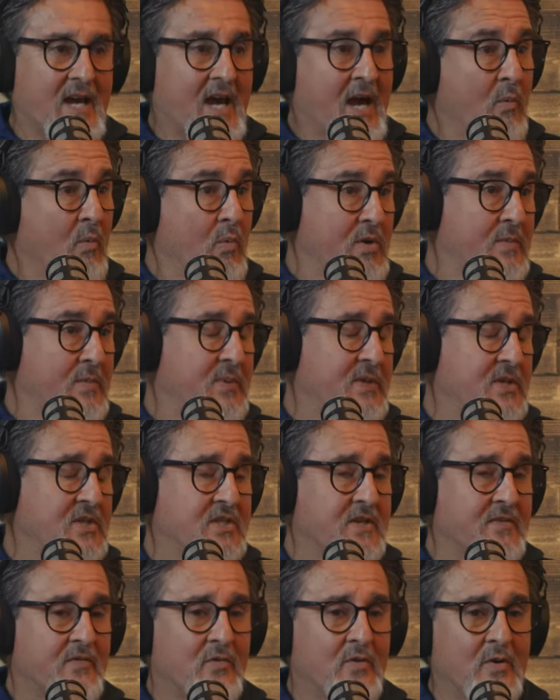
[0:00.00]
I wouldn't
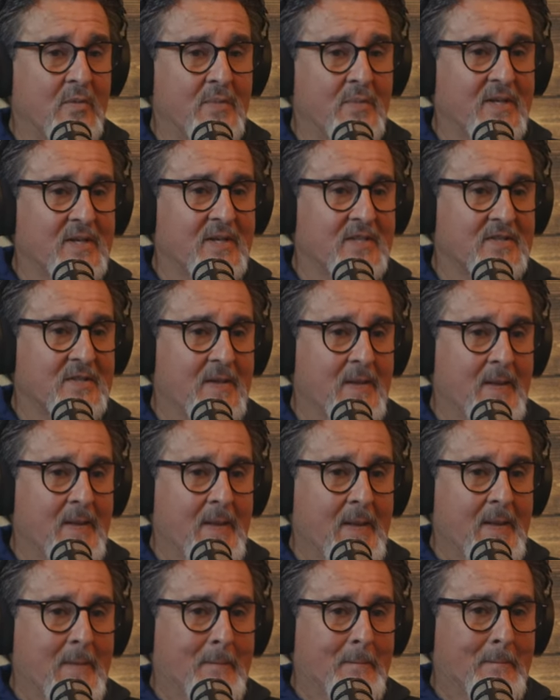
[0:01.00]
pinch hit for him because
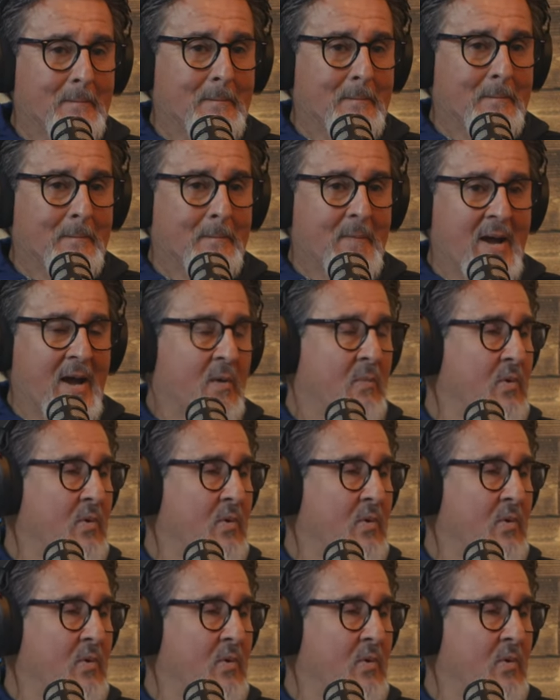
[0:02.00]
I